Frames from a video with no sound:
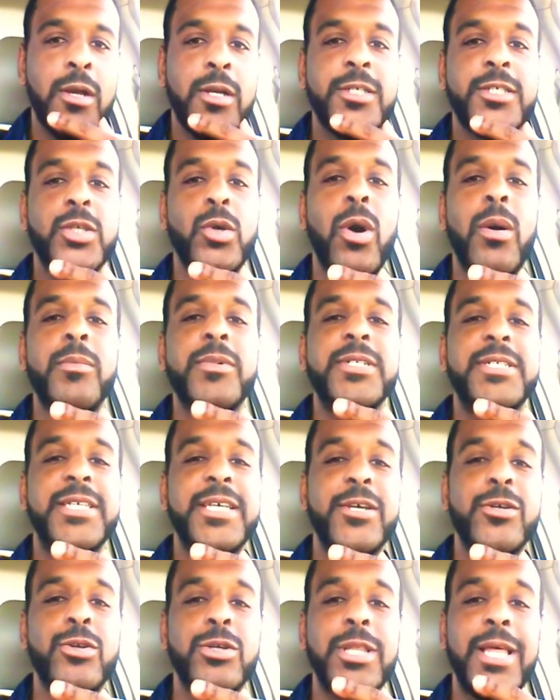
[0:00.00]
So I'm going to
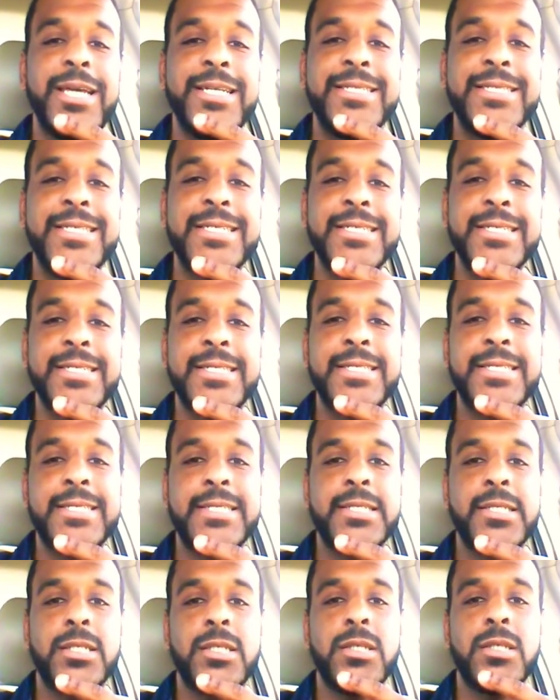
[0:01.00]
tell you like
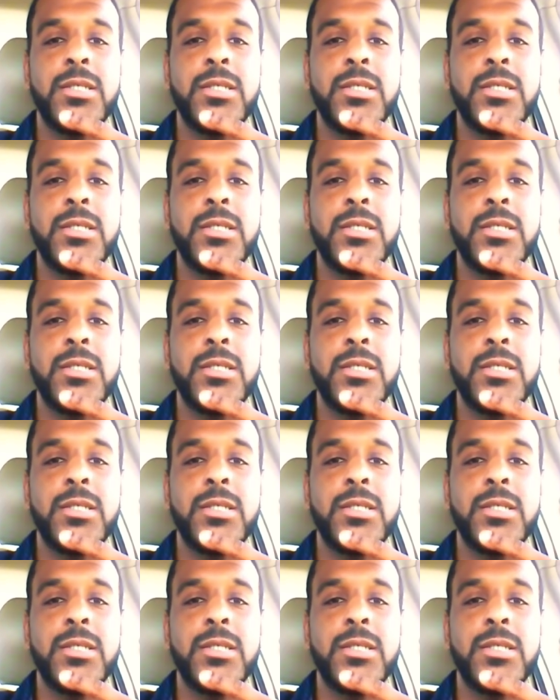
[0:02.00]
this.